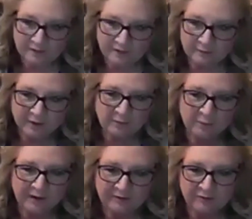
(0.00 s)
People
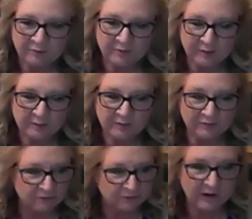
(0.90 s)
Buy from People. If you're
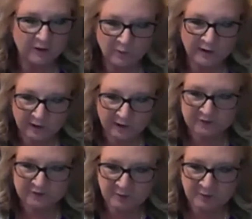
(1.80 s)
not aware, this
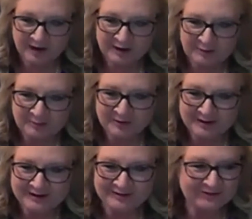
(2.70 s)
is a brand new book. It
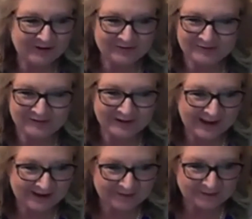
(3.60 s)
just launched
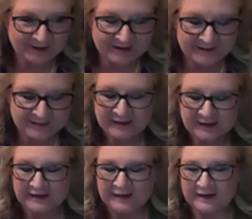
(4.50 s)
last month.
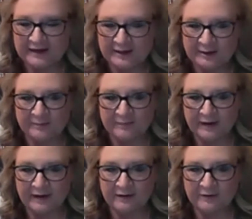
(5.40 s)
Um,
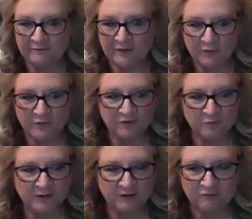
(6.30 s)
I don't even know that it's
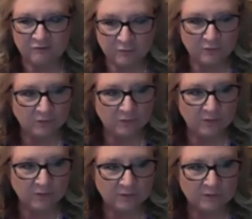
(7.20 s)
been a
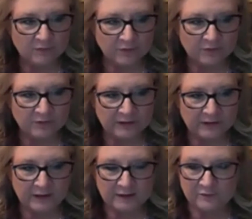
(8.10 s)
full 30
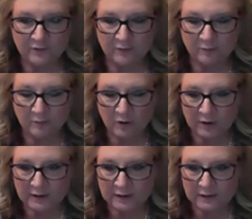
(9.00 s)
days on the
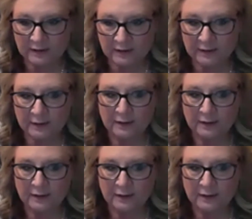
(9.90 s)
market yet.